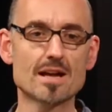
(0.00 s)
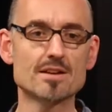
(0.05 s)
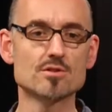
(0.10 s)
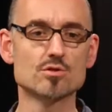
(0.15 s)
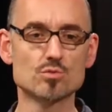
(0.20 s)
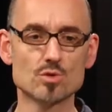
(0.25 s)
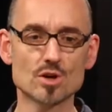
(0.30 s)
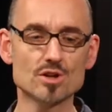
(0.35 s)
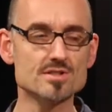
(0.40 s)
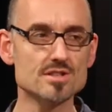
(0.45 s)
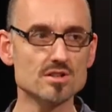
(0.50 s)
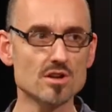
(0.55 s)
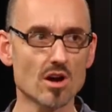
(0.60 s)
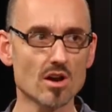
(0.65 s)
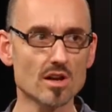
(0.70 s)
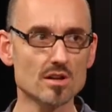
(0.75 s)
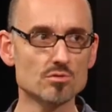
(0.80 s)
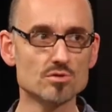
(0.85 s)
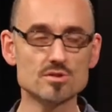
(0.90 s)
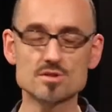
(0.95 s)
who works in
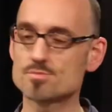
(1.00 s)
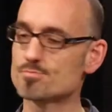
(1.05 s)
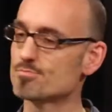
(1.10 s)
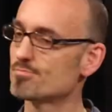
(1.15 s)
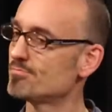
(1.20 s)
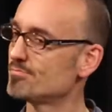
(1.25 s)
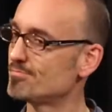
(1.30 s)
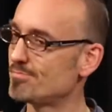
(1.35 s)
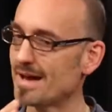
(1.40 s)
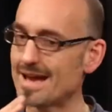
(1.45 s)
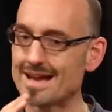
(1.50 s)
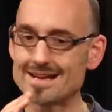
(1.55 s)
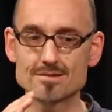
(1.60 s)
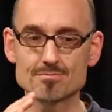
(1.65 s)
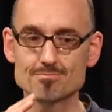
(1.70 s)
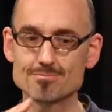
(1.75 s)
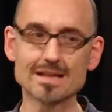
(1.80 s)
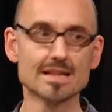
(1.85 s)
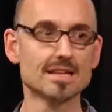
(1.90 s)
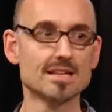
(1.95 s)
Hollywood, who's paid
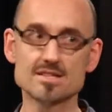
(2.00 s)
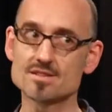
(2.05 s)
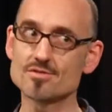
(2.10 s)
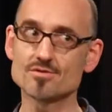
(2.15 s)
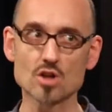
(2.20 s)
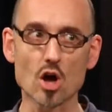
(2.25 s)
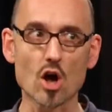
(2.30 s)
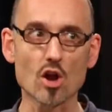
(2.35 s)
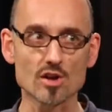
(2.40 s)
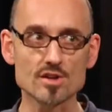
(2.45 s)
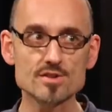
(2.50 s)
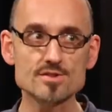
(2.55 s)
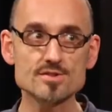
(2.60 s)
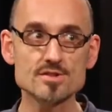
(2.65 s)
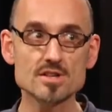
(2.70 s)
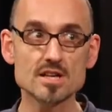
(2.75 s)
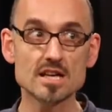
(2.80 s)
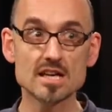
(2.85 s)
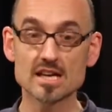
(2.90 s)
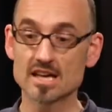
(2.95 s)
millions of dollars.
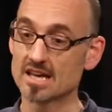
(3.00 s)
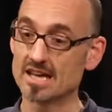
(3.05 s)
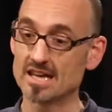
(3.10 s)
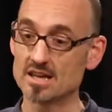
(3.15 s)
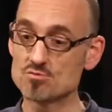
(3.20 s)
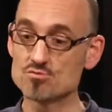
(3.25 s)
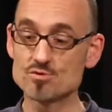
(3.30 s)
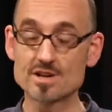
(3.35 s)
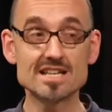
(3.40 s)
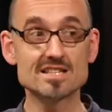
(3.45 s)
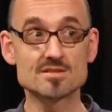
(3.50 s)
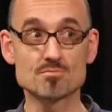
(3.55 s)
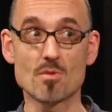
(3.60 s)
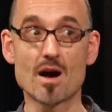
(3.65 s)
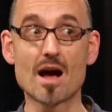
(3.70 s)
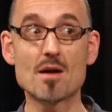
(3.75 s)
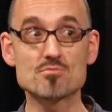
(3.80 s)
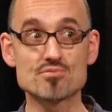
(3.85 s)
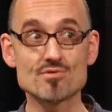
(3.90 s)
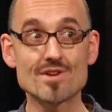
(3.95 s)
He reads my
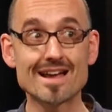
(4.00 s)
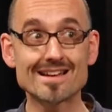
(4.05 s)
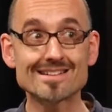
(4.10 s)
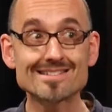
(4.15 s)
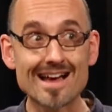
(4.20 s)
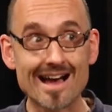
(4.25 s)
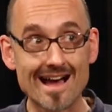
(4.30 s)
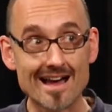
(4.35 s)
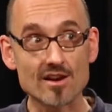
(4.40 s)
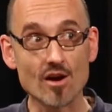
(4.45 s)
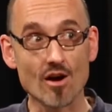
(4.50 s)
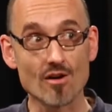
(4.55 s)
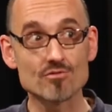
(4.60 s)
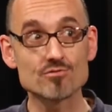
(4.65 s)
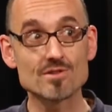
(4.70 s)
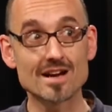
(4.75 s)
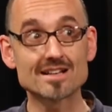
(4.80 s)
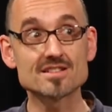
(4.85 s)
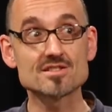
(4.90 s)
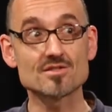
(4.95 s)
breakdown of
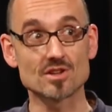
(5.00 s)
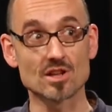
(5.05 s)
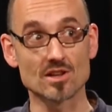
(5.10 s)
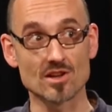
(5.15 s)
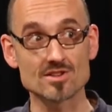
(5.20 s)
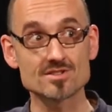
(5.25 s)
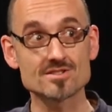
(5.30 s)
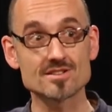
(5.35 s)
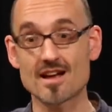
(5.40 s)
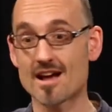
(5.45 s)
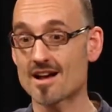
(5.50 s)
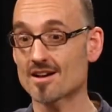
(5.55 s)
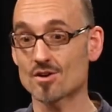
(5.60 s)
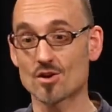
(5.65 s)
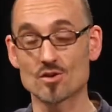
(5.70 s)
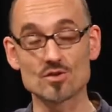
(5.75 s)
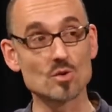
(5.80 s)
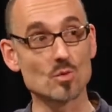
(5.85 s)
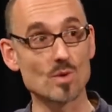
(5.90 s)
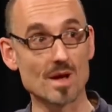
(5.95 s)
Raiders of the Lost Ark on
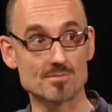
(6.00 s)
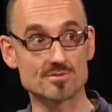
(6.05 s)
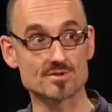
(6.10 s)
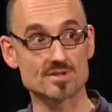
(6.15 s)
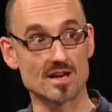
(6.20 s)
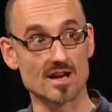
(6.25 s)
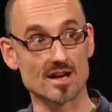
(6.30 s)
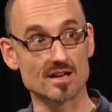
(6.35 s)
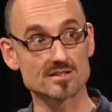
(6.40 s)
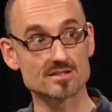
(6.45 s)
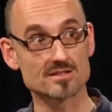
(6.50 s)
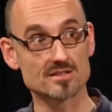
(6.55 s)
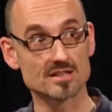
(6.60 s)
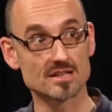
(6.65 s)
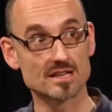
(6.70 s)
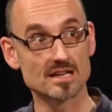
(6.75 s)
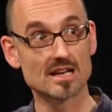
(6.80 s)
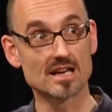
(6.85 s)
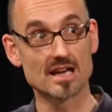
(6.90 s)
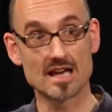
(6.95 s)
the website.
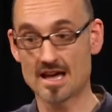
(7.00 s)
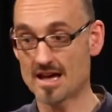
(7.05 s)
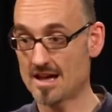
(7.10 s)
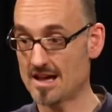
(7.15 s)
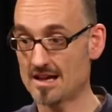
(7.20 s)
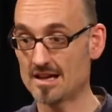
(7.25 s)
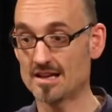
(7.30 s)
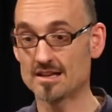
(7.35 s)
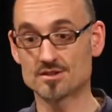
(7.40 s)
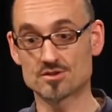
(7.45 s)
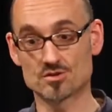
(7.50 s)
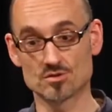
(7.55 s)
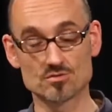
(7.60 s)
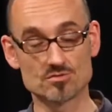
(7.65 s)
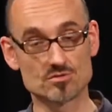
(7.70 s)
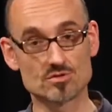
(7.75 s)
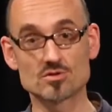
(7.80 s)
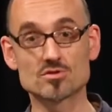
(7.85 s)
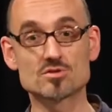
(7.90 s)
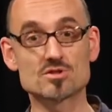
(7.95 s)

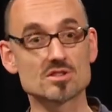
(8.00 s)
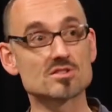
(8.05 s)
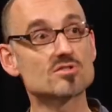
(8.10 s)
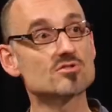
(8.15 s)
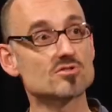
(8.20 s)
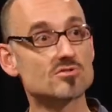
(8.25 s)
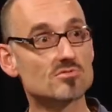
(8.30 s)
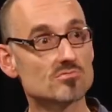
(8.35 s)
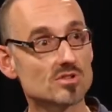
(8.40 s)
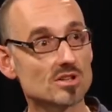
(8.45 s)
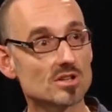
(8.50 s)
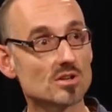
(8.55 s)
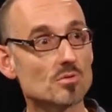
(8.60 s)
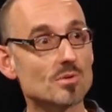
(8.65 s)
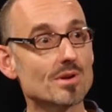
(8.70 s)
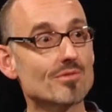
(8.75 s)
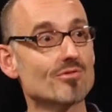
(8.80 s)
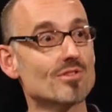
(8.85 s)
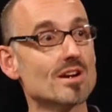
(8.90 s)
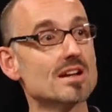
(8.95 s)
To just
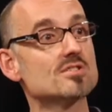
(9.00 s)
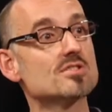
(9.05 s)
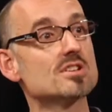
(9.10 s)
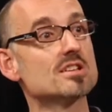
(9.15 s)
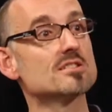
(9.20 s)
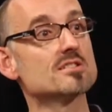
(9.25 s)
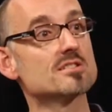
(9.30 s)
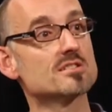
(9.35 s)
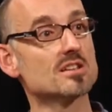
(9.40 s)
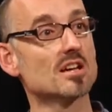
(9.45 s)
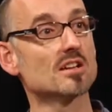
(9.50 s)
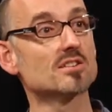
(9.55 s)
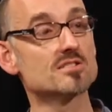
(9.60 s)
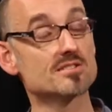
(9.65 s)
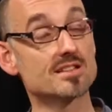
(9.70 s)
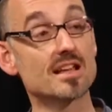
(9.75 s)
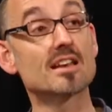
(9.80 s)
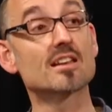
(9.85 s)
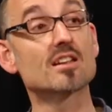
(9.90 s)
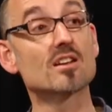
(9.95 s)
refresh his
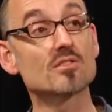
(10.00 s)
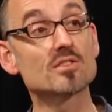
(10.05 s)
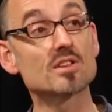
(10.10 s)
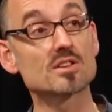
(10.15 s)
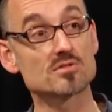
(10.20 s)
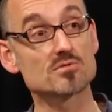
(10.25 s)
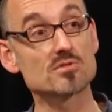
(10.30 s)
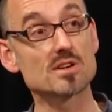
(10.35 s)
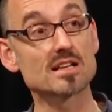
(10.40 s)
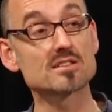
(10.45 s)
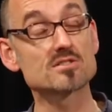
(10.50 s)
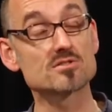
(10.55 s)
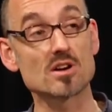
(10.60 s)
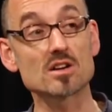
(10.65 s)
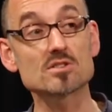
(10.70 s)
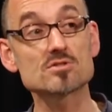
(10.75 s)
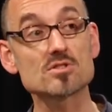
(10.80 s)
understanding of the 3-act structure.